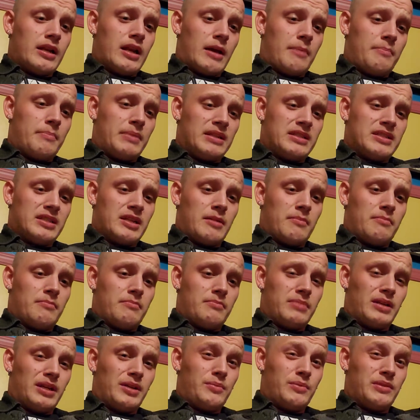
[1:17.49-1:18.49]
I picked it up and
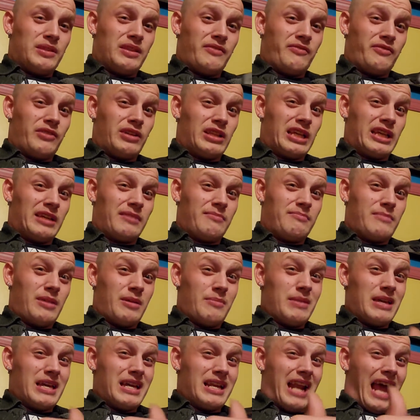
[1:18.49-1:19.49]
played with it for like
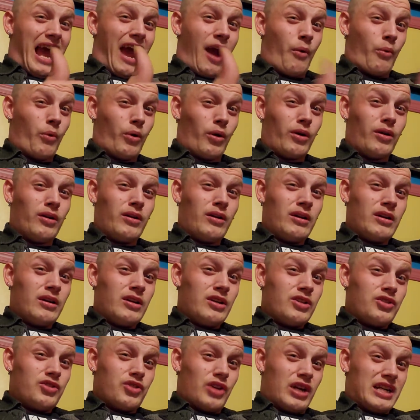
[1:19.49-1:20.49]
maybe an hour,
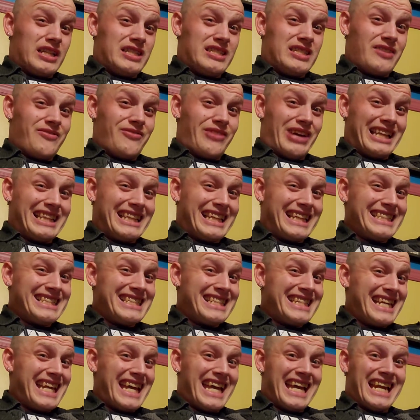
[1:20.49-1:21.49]
trying to see if I liked
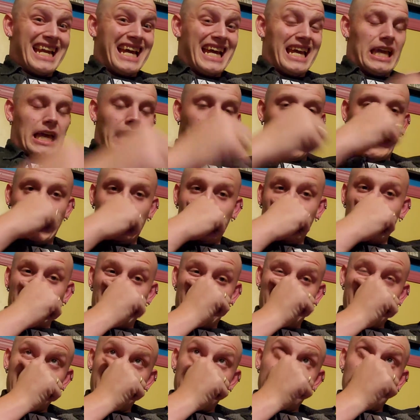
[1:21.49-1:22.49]
it, and I hated
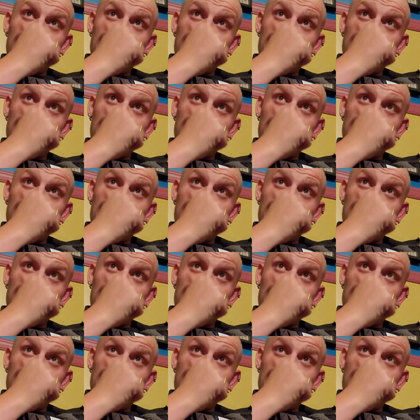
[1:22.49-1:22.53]
it.